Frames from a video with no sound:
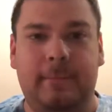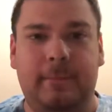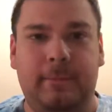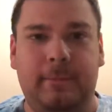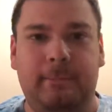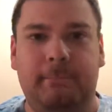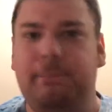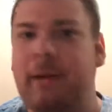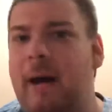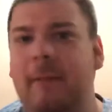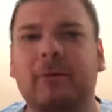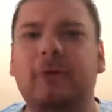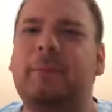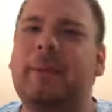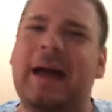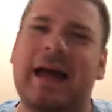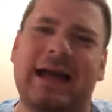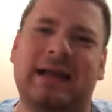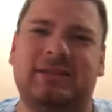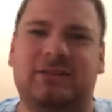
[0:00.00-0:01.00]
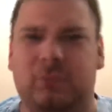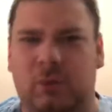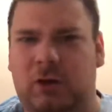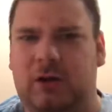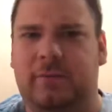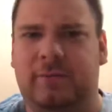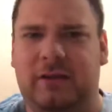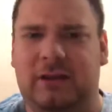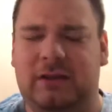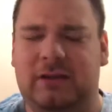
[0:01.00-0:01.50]
Bubble Bass would
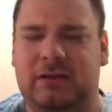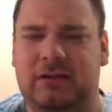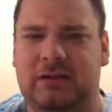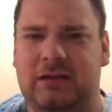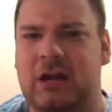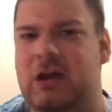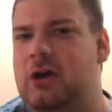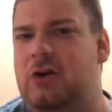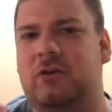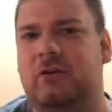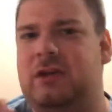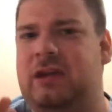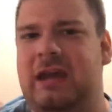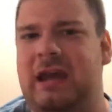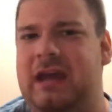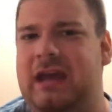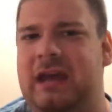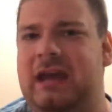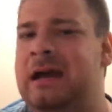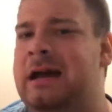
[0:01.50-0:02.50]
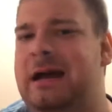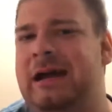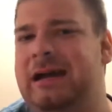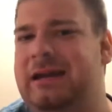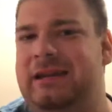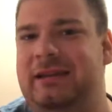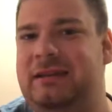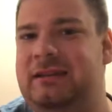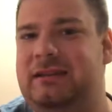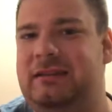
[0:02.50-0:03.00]
have been okay,
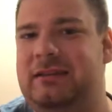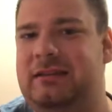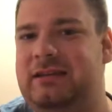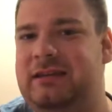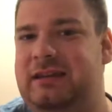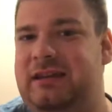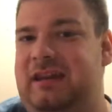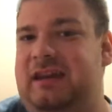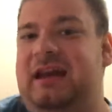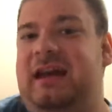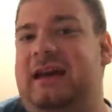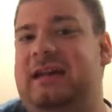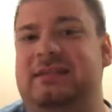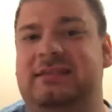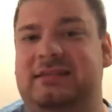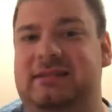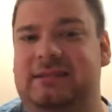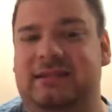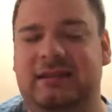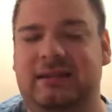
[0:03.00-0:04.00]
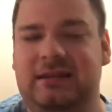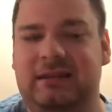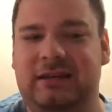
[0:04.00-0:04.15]
I guess.